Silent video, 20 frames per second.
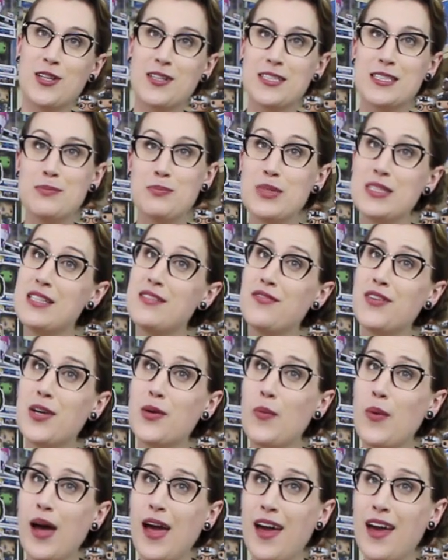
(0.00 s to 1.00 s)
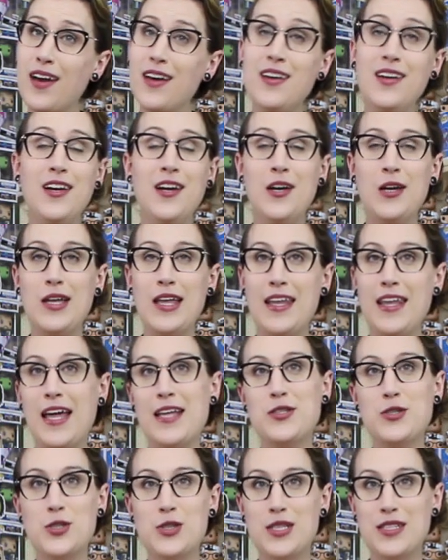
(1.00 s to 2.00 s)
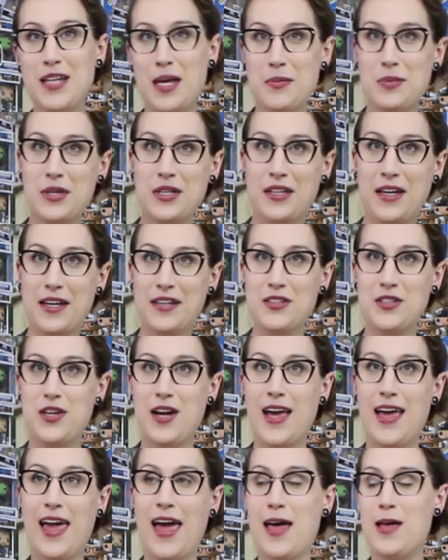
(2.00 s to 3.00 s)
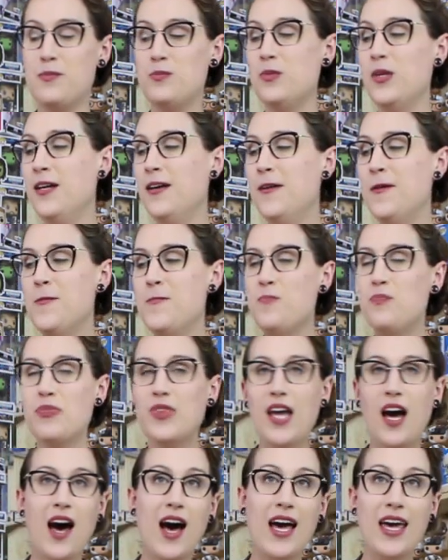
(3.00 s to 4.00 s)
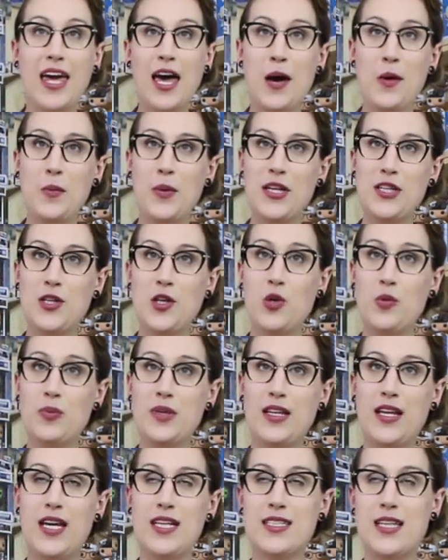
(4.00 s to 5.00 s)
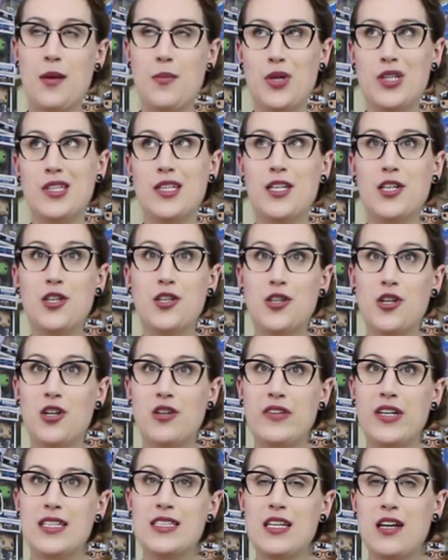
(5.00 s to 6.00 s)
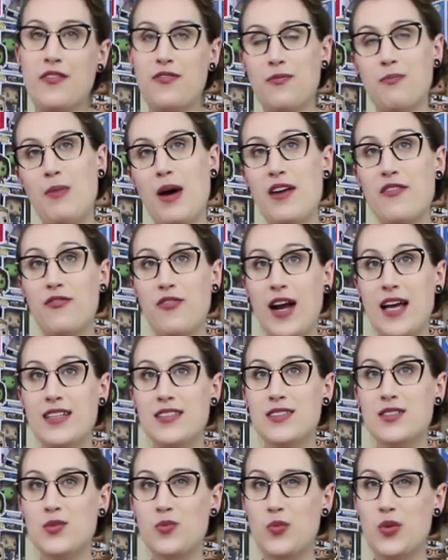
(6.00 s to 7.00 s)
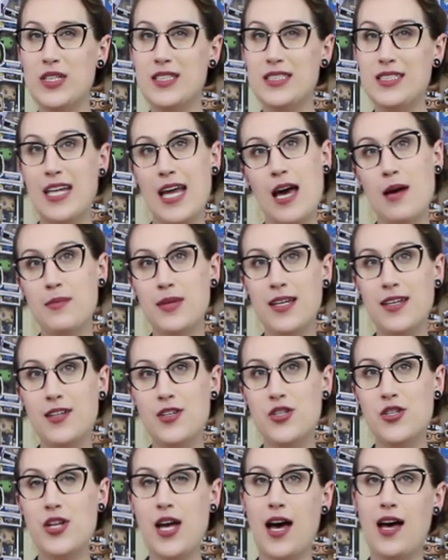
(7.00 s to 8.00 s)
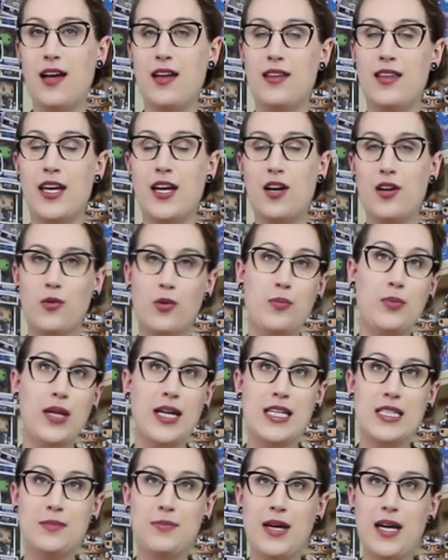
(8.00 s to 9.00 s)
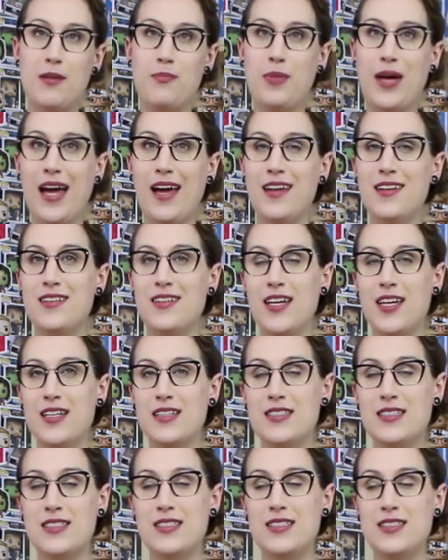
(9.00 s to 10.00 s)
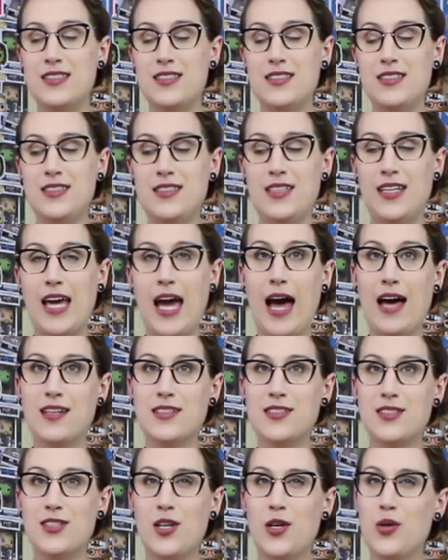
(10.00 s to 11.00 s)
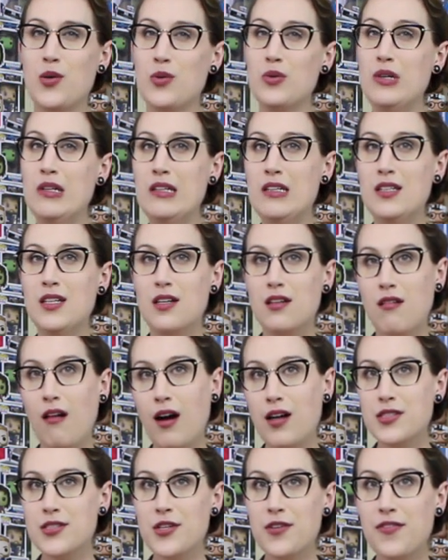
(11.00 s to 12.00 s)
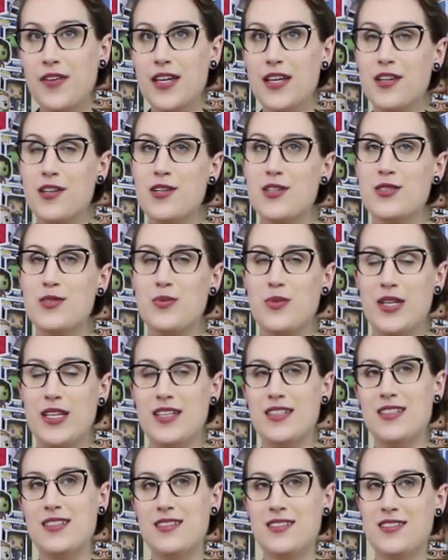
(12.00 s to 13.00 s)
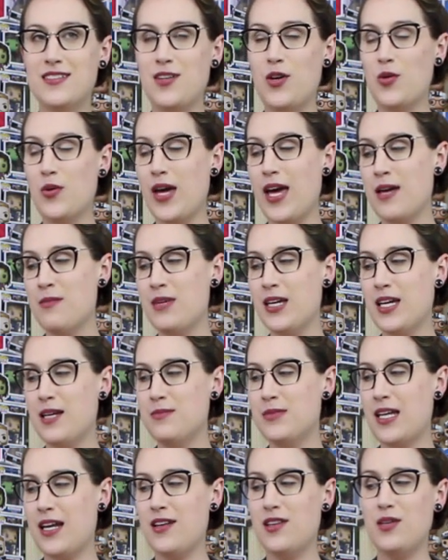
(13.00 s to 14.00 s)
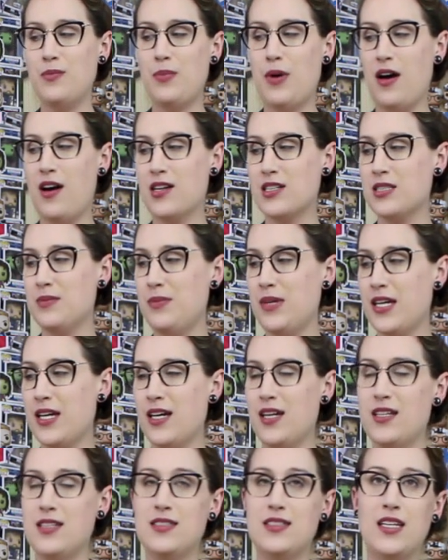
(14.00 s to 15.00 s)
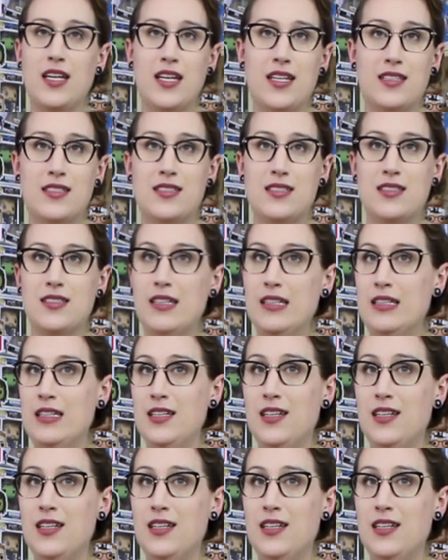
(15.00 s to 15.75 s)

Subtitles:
look a specific way, and that's just the type of collector I am. I can't wait to open this. I'm a little nervous. My friend's was damaged. They got a replacement, but it's, yeah. So cross your fingers when this Occamy comes out of the box, because it's